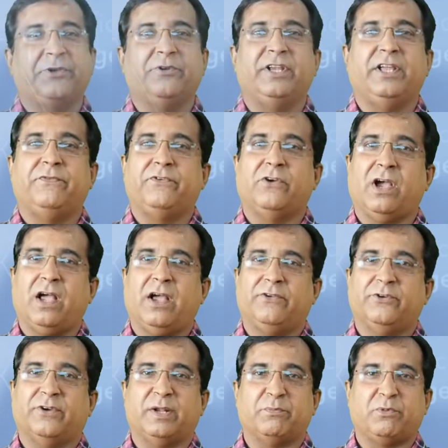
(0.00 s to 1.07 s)
and query, if you
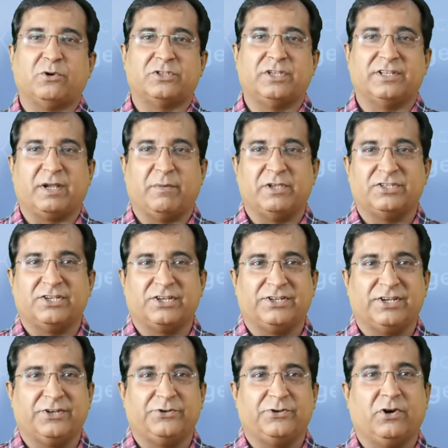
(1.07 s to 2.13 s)
have, you can post in comment
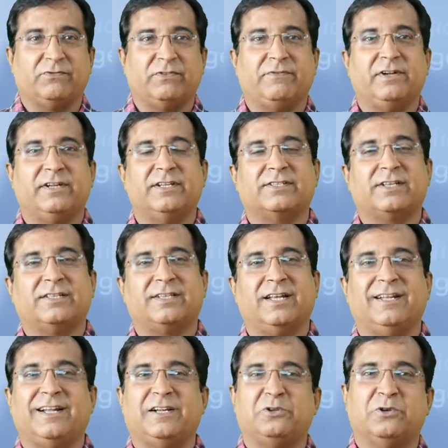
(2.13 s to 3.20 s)
section. Sure, we will discuss
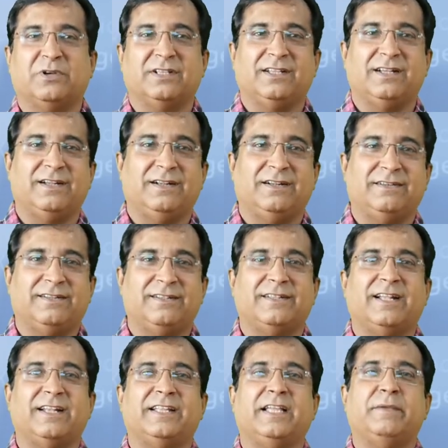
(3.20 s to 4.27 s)
and learn together.
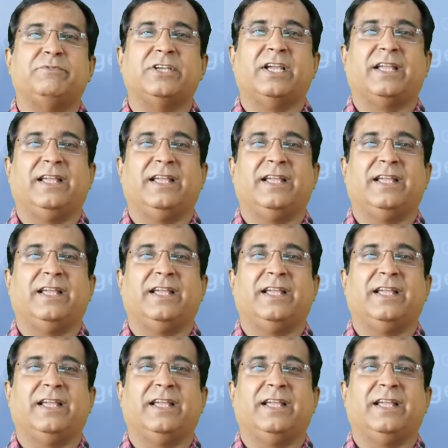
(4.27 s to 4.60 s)
Till then, keep